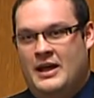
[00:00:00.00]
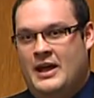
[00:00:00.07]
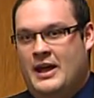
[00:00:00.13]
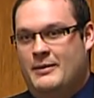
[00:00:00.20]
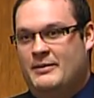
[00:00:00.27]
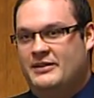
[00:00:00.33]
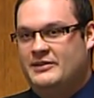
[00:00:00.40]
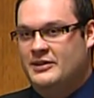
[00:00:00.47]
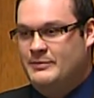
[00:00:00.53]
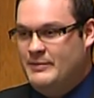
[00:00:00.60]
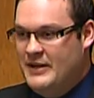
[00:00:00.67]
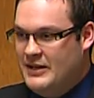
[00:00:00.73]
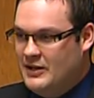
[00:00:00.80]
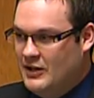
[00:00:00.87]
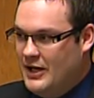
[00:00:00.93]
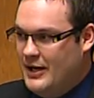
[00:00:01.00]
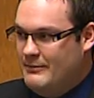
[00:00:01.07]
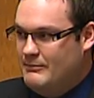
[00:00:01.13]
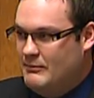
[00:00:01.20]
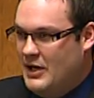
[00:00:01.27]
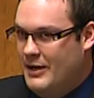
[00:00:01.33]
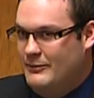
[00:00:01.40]
And Mr. Speaker,
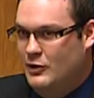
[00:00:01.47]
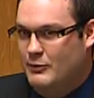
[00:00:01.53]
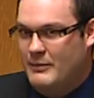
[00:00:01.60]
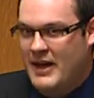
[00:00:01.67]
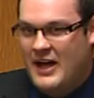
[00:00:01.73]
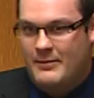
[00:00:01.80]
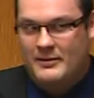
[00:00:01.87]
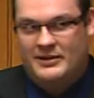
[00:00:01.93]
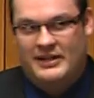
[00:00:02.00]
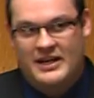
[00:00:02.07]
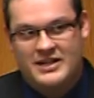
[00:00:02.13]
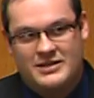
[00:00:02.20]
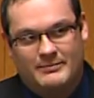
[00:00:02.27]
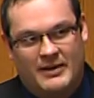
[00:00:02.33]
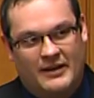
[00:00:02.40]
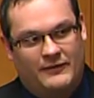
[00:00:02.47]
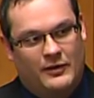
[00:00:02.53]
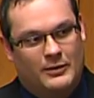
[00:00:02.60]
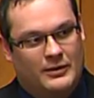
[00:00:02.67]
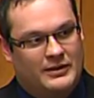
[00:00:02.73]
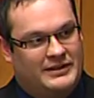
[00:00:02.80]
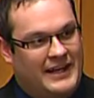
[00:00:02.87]
I'm no mathematician, but
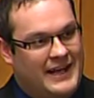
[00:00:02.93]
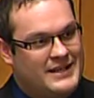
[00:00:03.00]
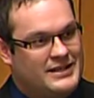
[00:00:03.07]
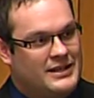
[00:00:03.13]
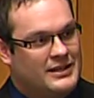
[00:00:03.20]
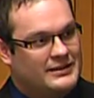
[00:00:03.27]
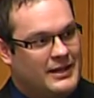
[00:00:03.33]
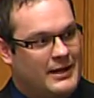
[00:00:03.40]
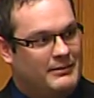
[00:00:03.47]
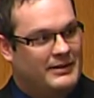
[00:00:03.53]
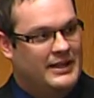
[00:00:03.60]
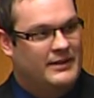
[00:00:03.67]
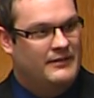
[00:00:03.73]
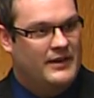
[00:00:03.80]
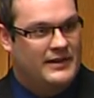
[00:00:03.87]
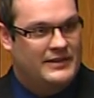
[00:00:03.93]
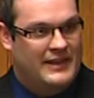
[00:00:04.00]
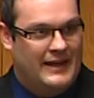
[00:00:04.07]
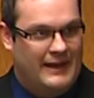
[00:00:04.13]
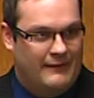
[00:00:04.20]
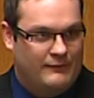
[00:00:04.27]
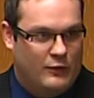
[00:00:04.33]
for 10 years I believe that the